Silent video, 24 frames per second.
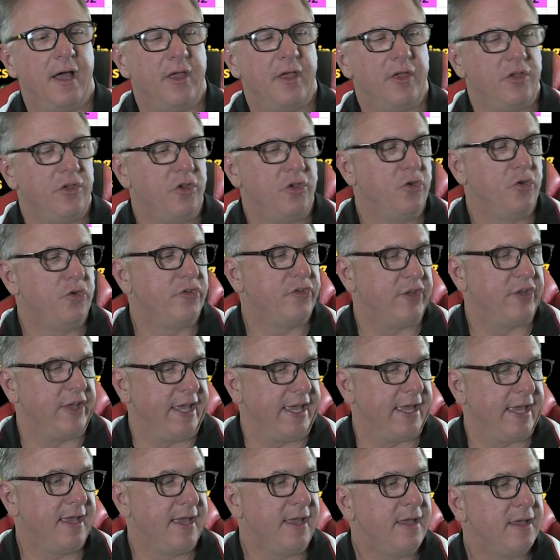
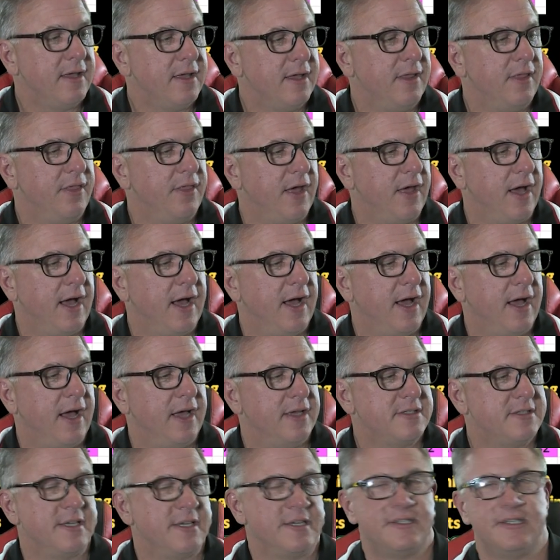using
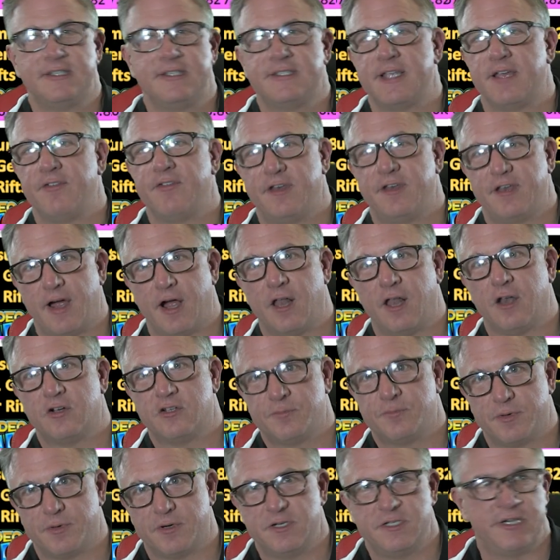
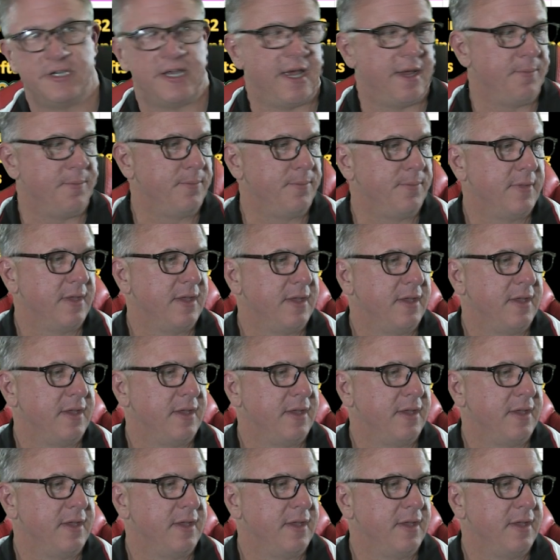$67 per gem,